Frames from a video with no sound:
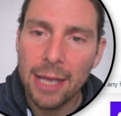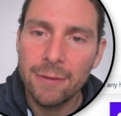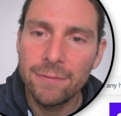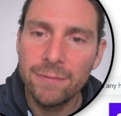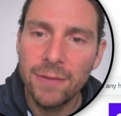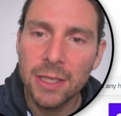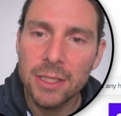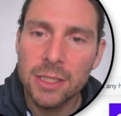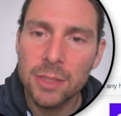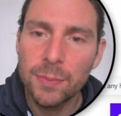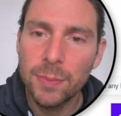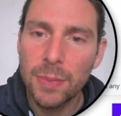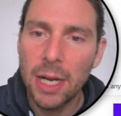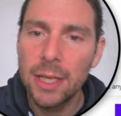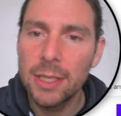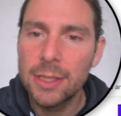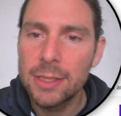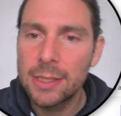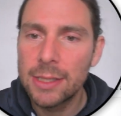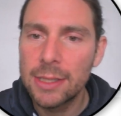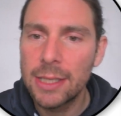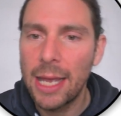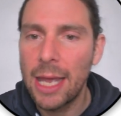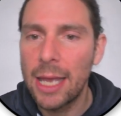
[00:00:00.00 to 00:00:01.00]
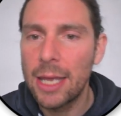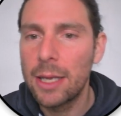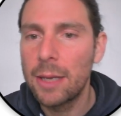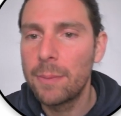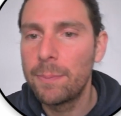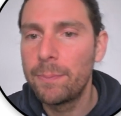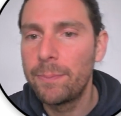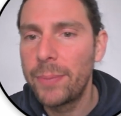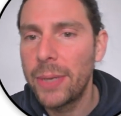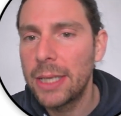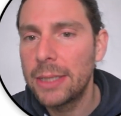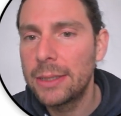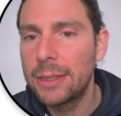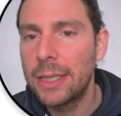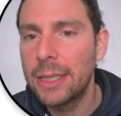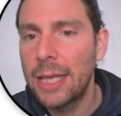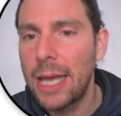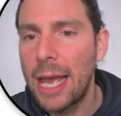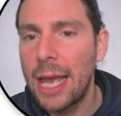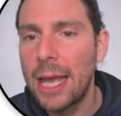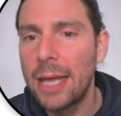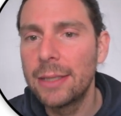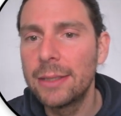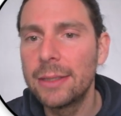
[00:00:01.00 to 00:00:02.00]
fixed price, a bid,
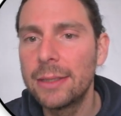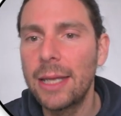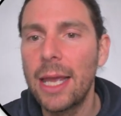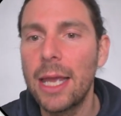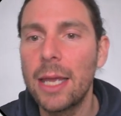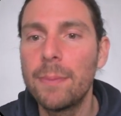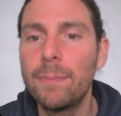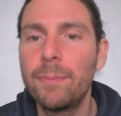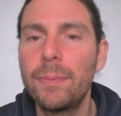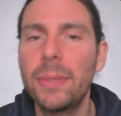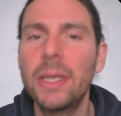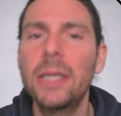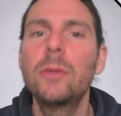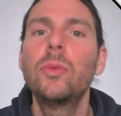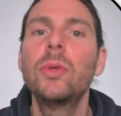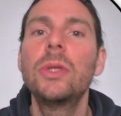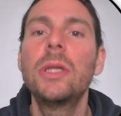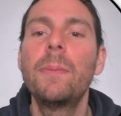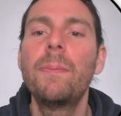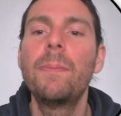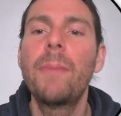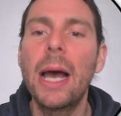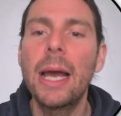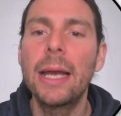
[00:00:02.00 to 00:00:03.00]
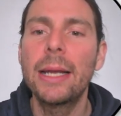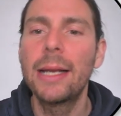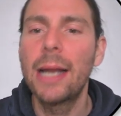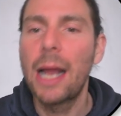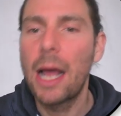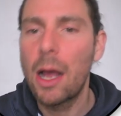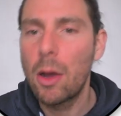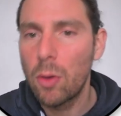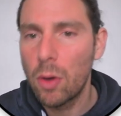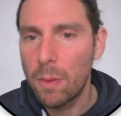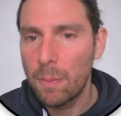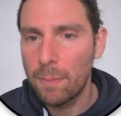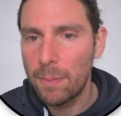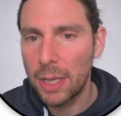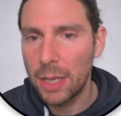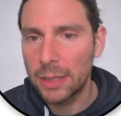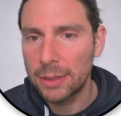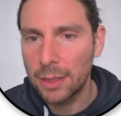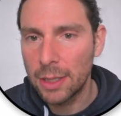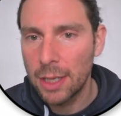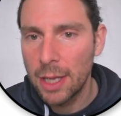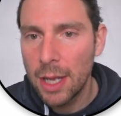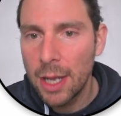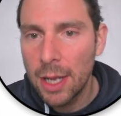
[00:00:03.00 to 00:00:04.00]
and a bid with a buy now
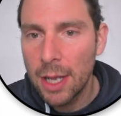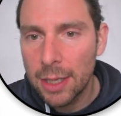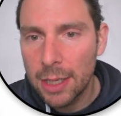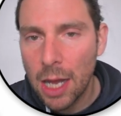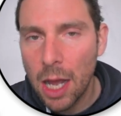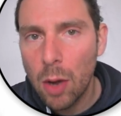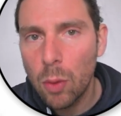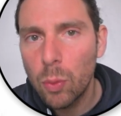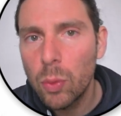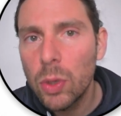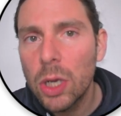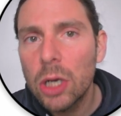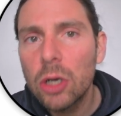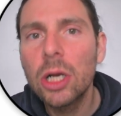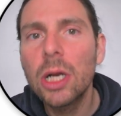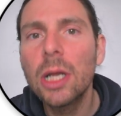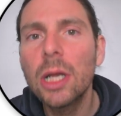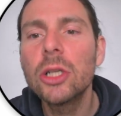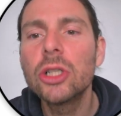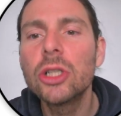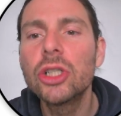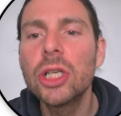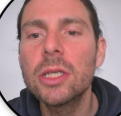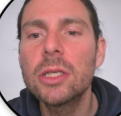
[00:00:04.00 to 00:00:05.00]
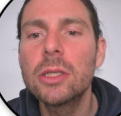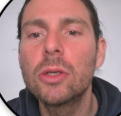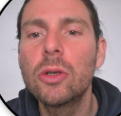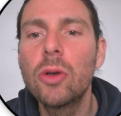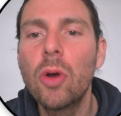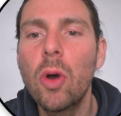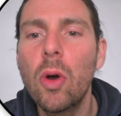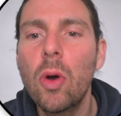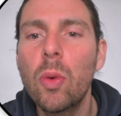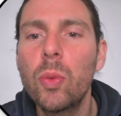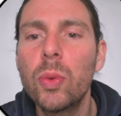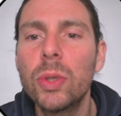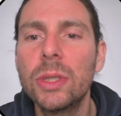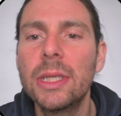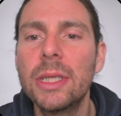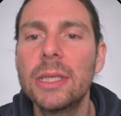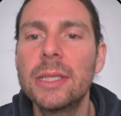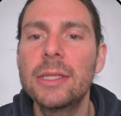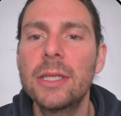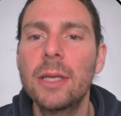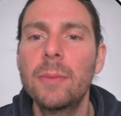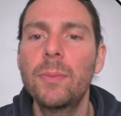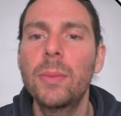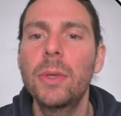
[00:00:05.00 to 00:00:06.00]
button. Now we're gonna just go with the
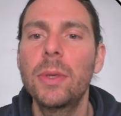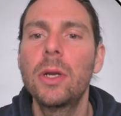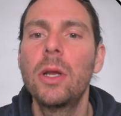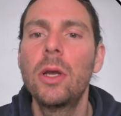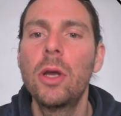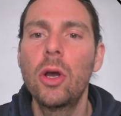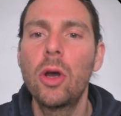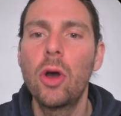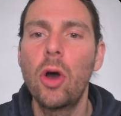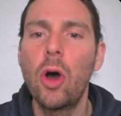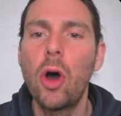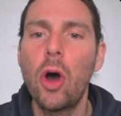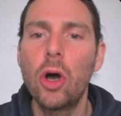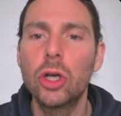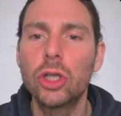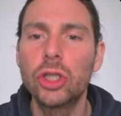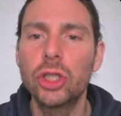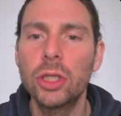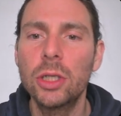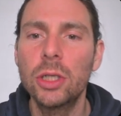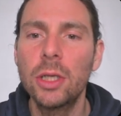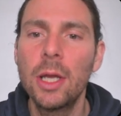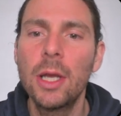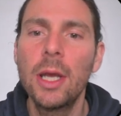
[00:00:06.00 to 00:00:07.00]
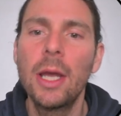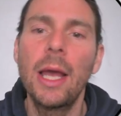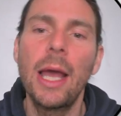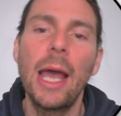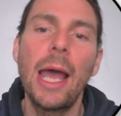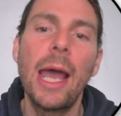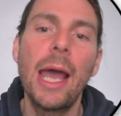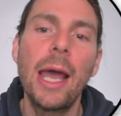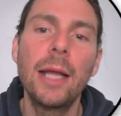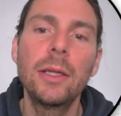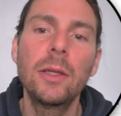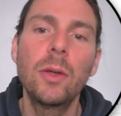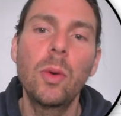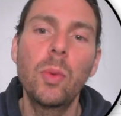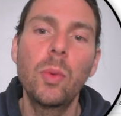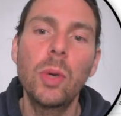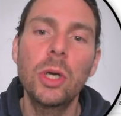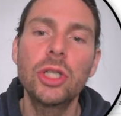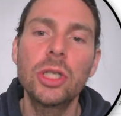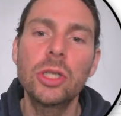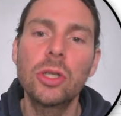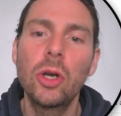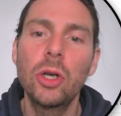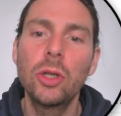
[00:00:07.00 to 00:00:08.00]
simple auction and we're
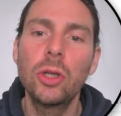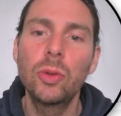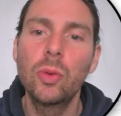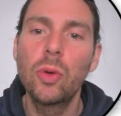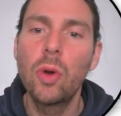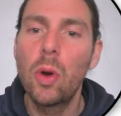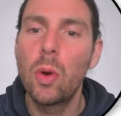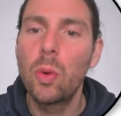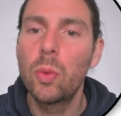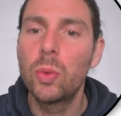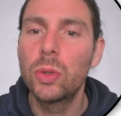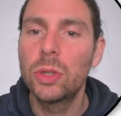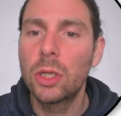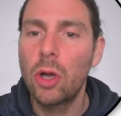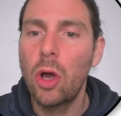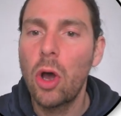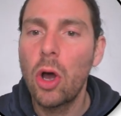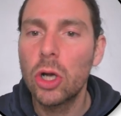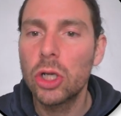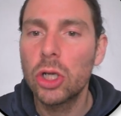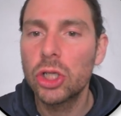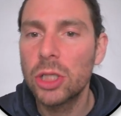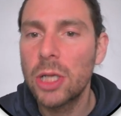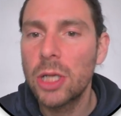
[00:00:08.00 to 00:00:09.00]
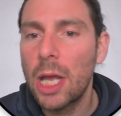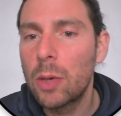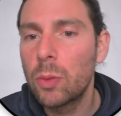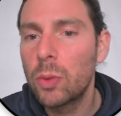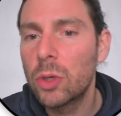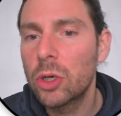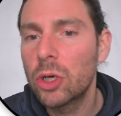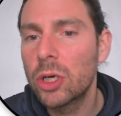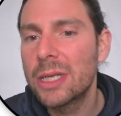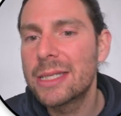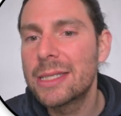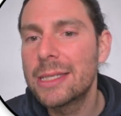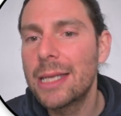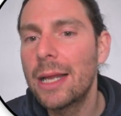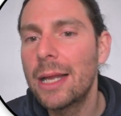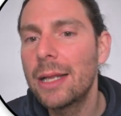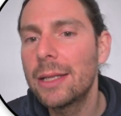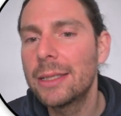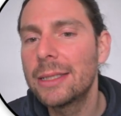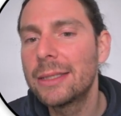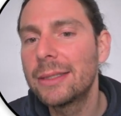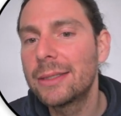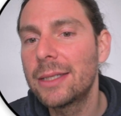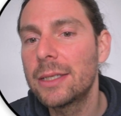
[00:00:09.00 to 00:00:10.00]
just going to go with an auction and we're gonna
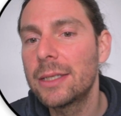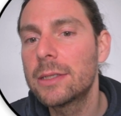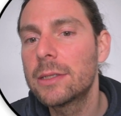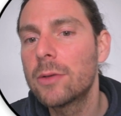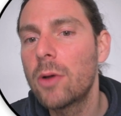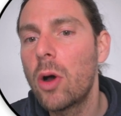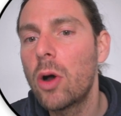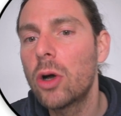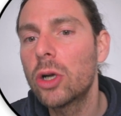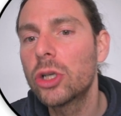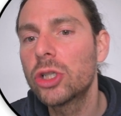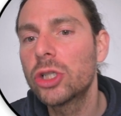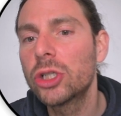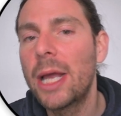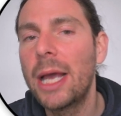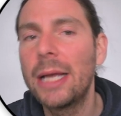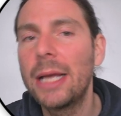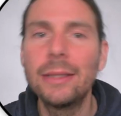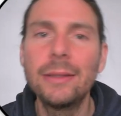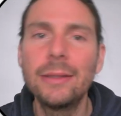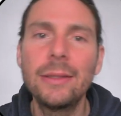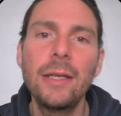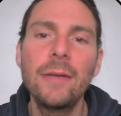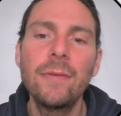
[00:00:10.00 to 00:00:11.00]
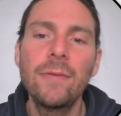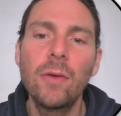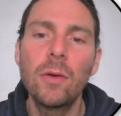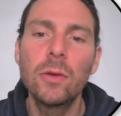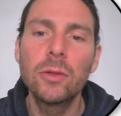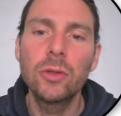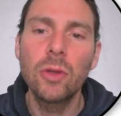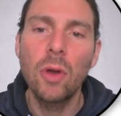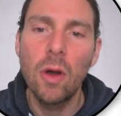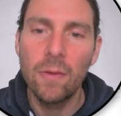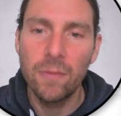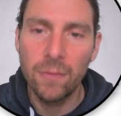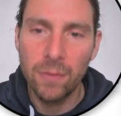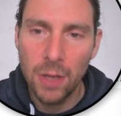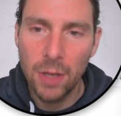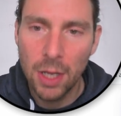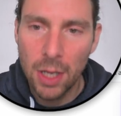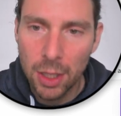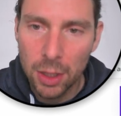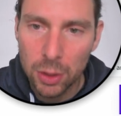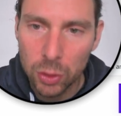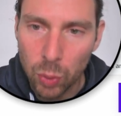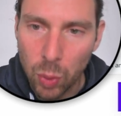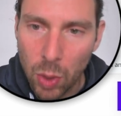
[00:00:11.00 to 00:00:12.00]
sell this auction at a default of
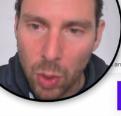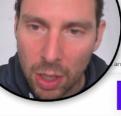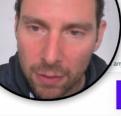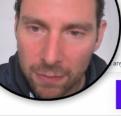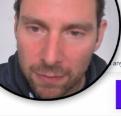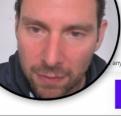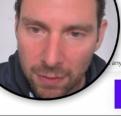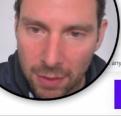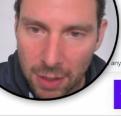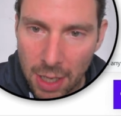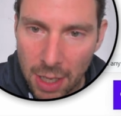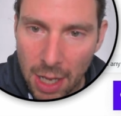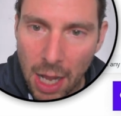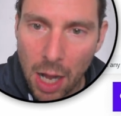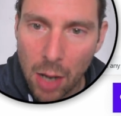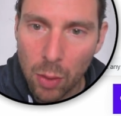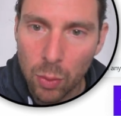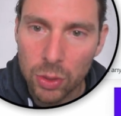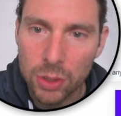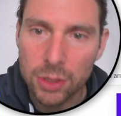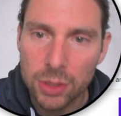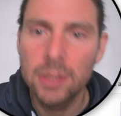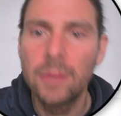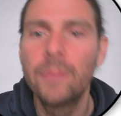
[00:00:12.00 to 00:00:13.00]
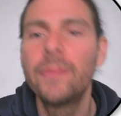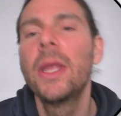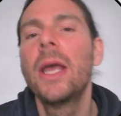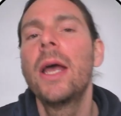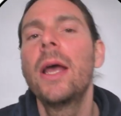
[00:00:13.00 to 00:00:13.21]
12 hours.